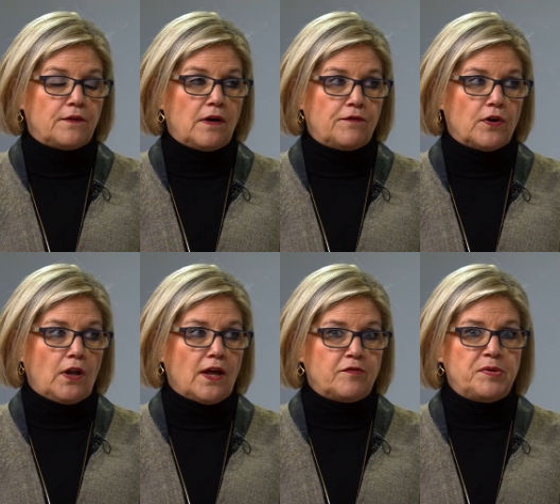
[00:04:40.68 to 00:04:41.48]
uh, for a
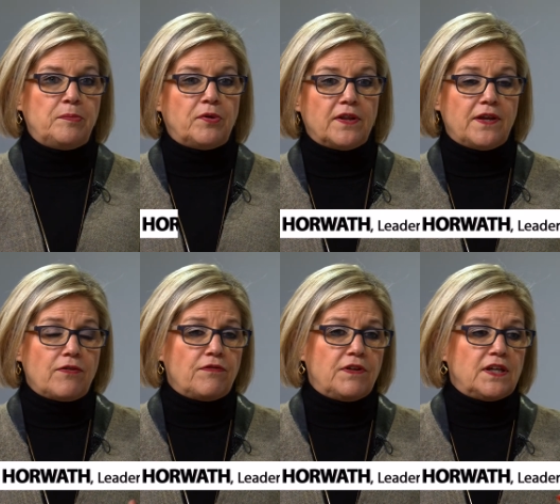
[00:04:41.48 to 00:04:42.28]
lot of people. The
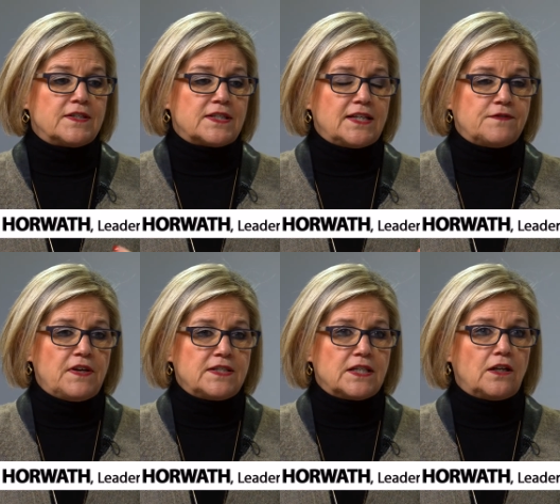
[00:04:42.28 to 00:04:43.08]
other thing is, let's
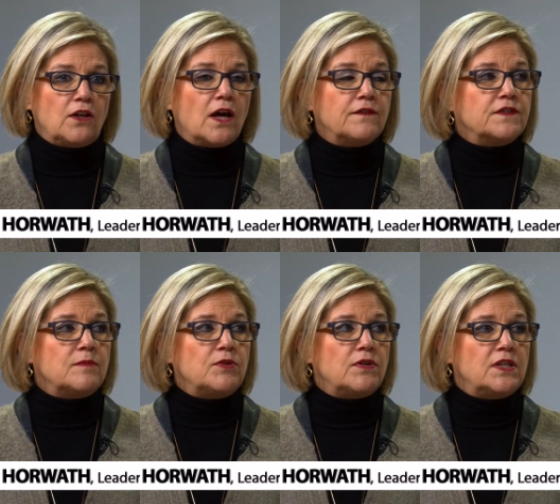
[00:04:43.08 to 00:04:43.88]
face it, a lot of
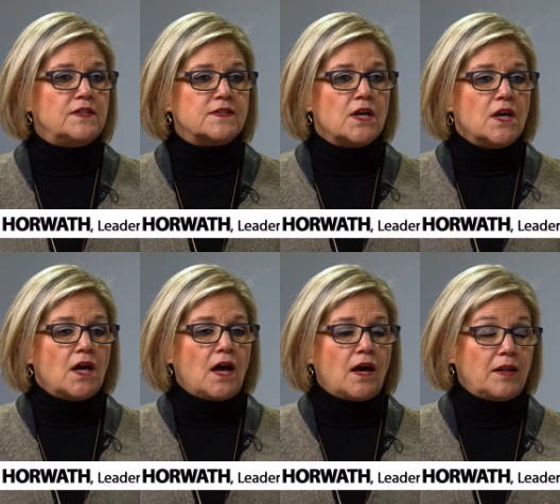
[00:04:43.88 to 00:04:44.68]
communities,
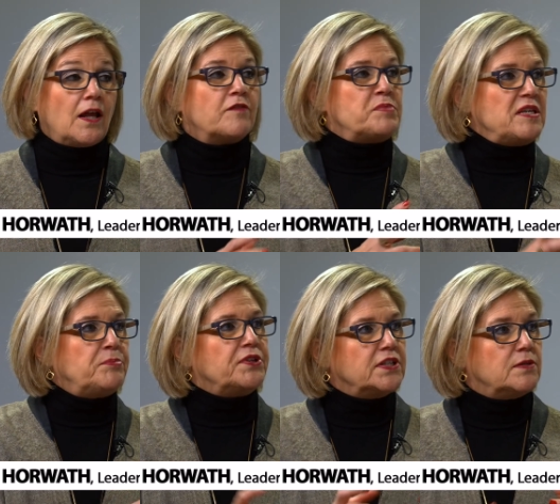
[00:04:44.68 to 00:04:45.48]
uh, a lot of
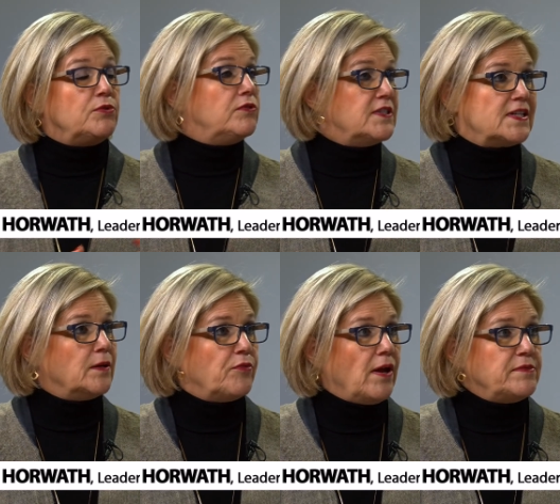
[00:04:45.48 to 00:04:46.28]
people in communities
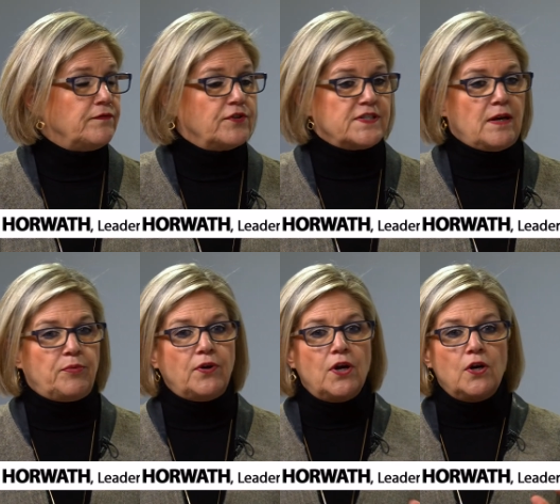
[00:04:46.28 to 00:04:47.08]
like Brampton, for
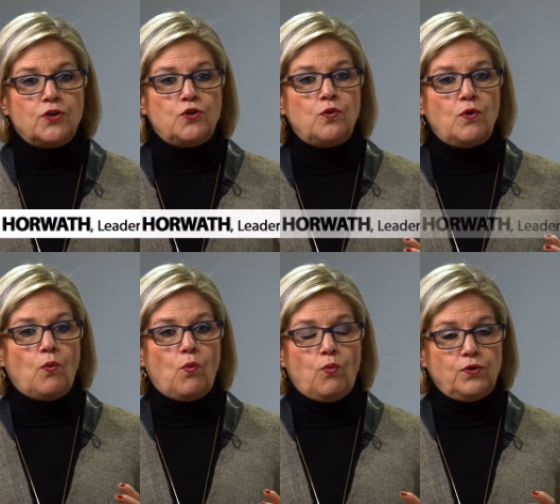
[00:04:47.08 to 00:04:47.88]
example,
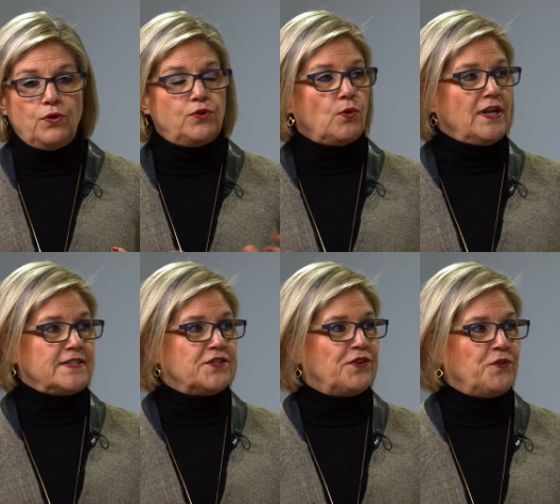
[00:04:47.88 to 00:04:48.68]
who who don't
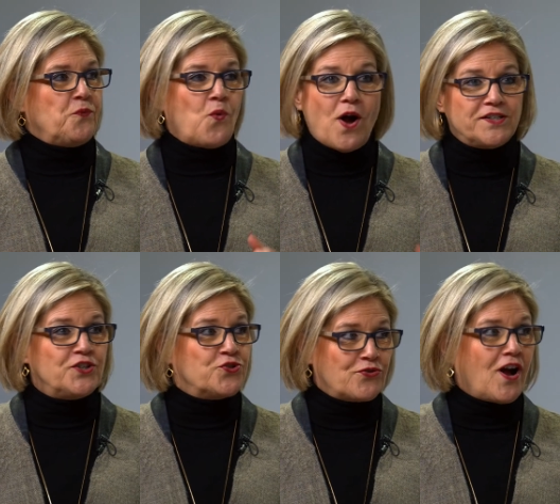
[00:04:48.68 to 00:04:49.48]
necessarily want to
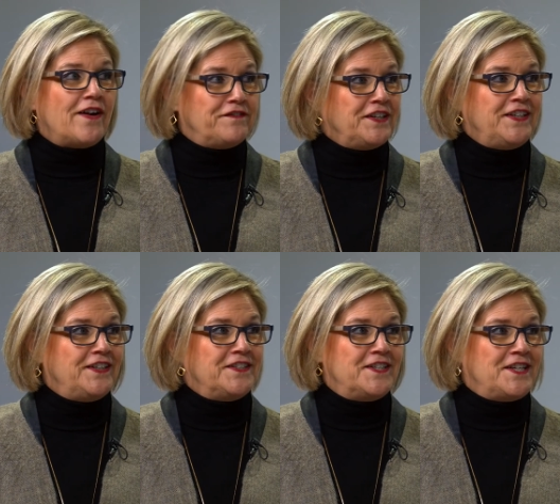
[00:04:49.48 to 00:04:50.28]
drive
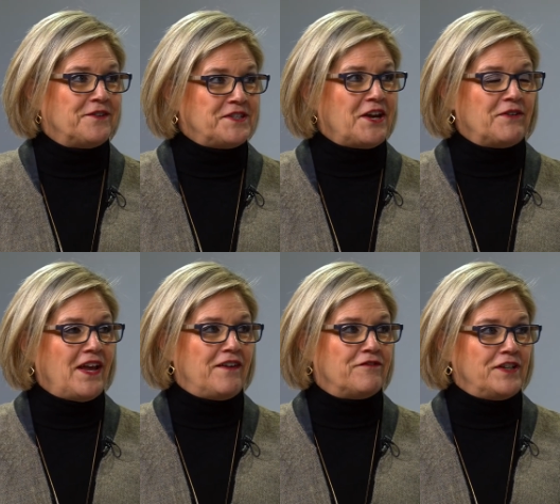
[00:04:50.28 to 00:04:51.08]
into downtown
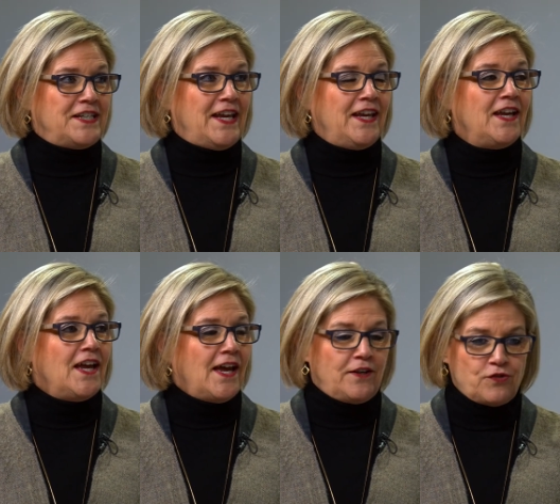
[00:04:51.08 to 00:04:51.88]
every day
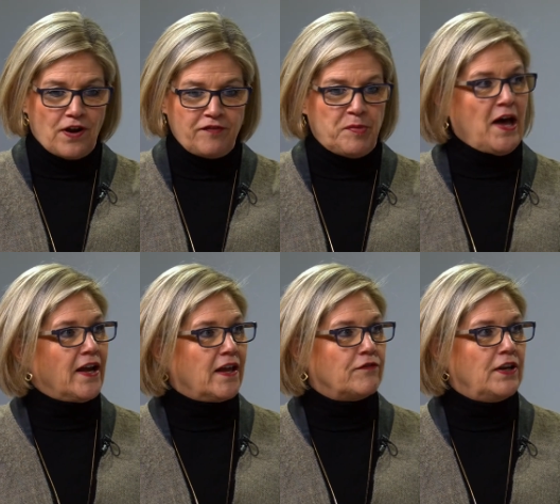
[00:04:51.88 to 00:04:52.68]
and drive
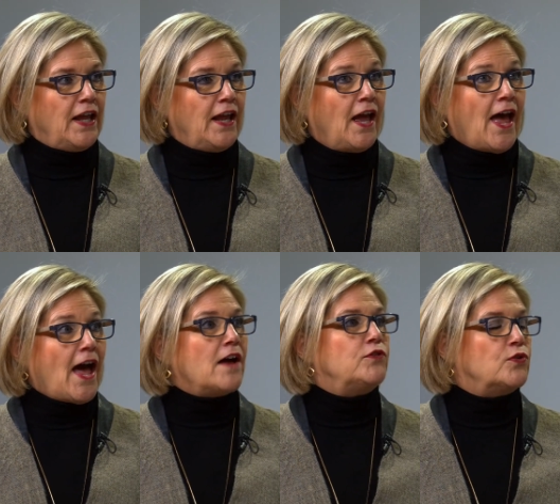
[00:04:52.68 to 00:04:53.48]
back every day,
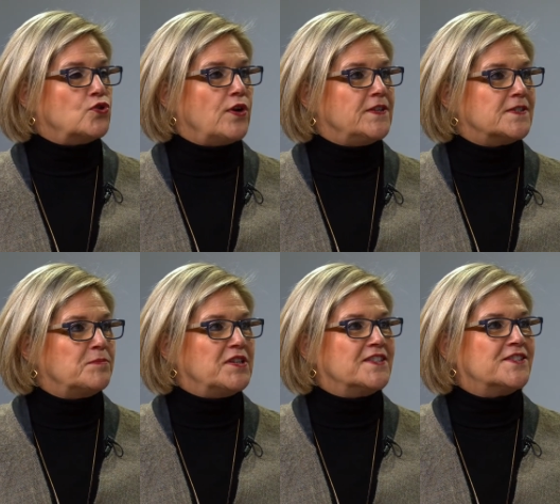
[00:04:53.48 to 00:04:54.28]
have no choice mm
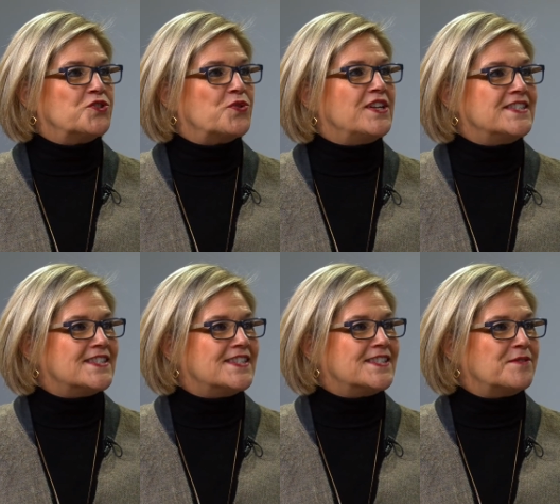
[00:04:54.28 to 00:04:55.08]
because the transit
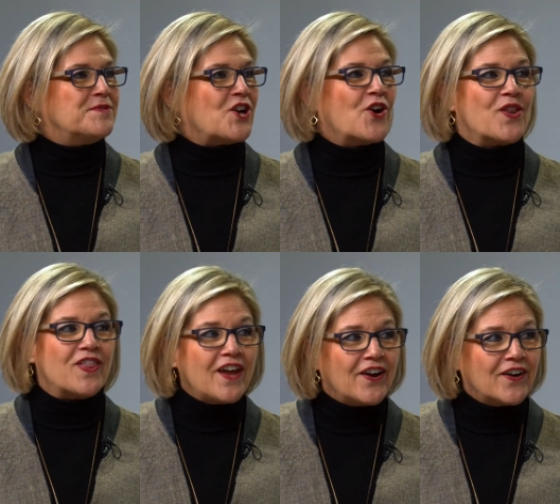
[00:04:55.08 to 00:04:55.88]
systems aren't
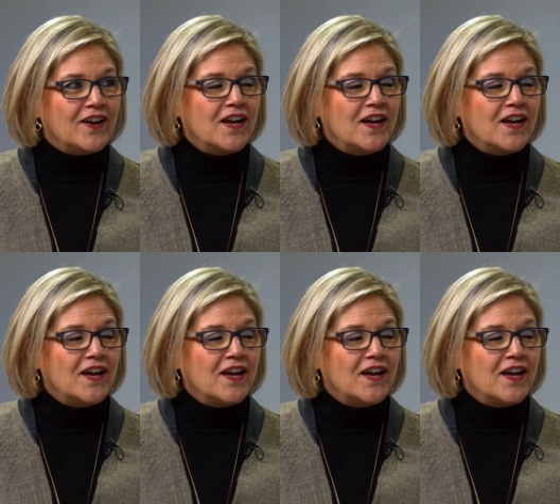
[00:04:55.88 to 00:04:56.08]
there